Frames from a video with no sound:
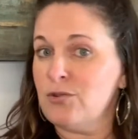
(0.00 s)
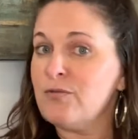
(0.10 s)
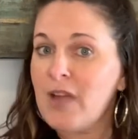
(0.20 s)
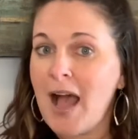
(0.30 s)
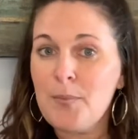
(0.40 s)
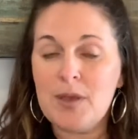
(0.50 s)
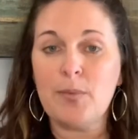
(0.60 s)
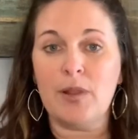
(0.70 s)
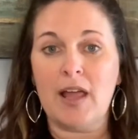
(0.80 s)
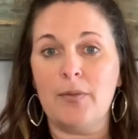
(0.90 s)
You've got
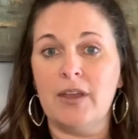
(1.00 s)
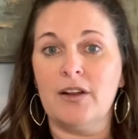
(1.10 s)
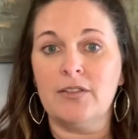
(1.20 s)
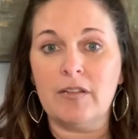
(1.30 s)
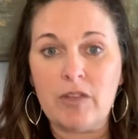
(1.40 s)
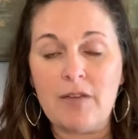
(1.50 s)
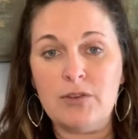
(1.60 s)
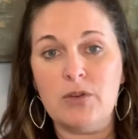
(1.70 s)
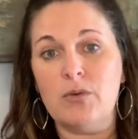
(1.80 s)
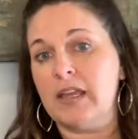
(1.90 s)
people out there that love
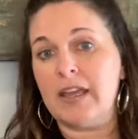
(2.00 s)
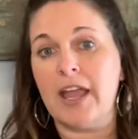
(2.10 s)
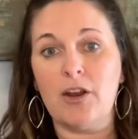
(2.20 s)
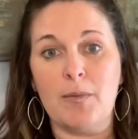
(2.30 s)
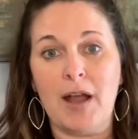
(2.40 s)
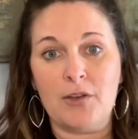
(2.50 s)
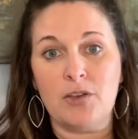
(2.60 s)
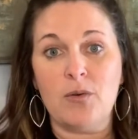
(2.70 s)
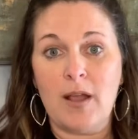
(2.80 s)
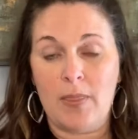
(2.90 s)
you and care about
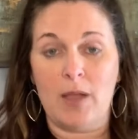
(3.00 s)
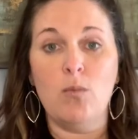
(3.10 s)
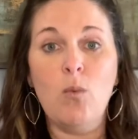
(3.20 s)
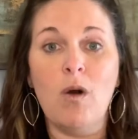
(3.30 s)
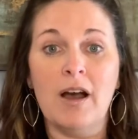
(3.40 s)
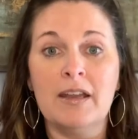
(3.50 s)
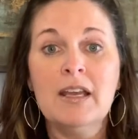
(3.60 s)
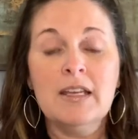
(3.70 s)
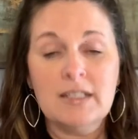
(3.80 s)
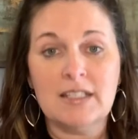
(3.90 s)
you, and they want
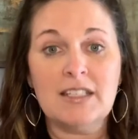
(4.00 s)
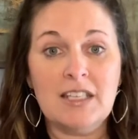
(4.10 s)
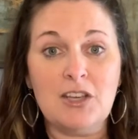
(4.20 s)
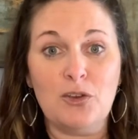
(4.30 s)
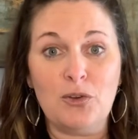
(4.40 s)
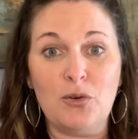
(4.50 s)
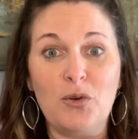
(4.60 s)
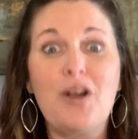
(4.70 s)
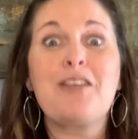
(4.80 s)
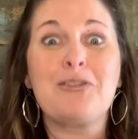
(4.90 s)
to see
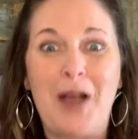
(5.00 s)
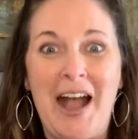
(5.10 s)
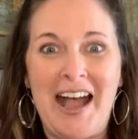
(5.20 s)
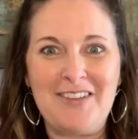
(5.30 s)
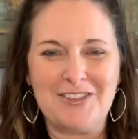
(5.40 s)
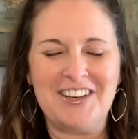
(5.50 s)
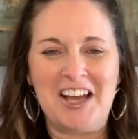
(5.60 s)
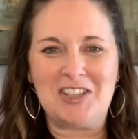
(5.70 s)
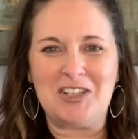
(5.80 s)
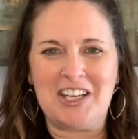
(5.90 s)
you thrive,
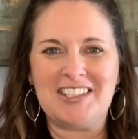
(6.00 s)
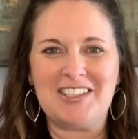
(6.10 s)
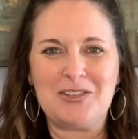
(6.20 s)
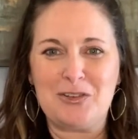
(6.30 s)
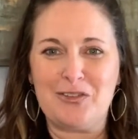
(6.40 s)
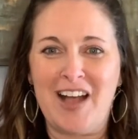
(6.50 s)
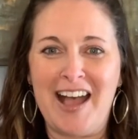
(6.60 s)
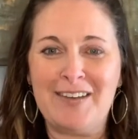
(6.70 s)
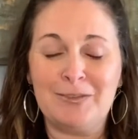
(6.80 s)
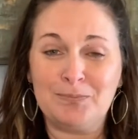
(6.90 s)
not just survive.